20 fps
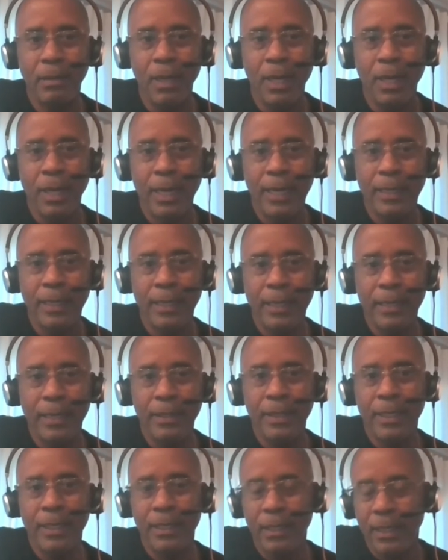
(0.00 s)
and
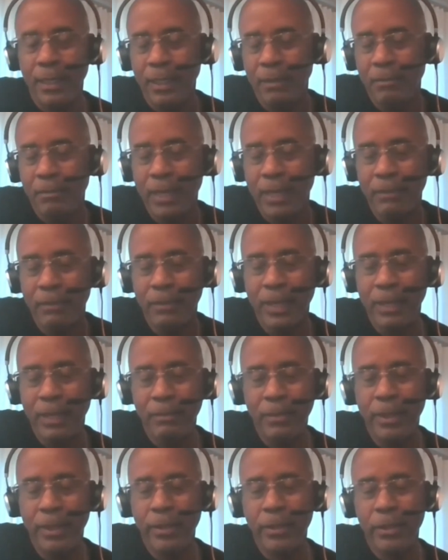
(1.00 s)
then he met my
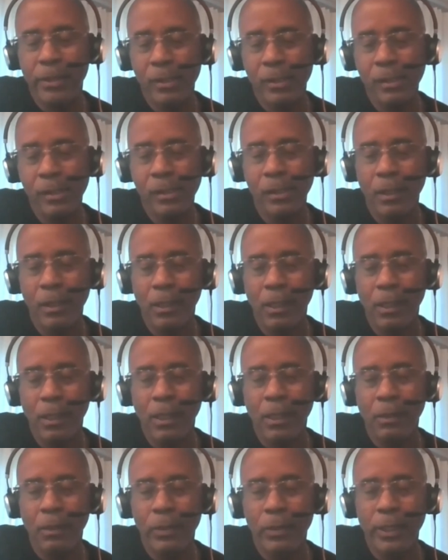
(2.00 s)
mother
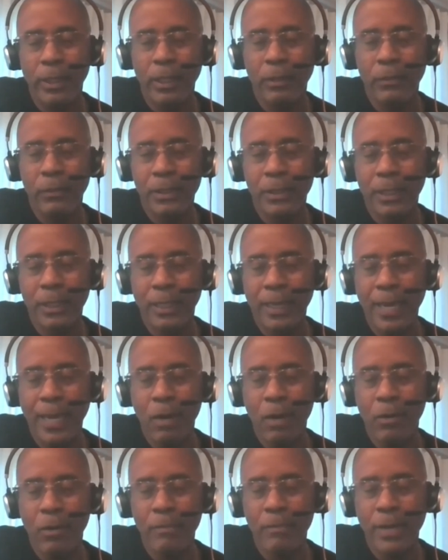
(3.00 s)
when he was at
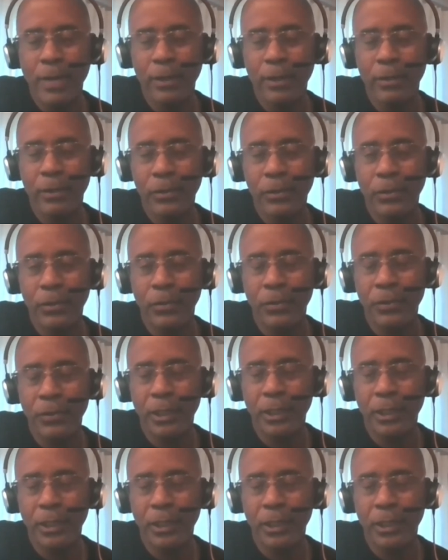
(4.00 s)
Howard Medical School. She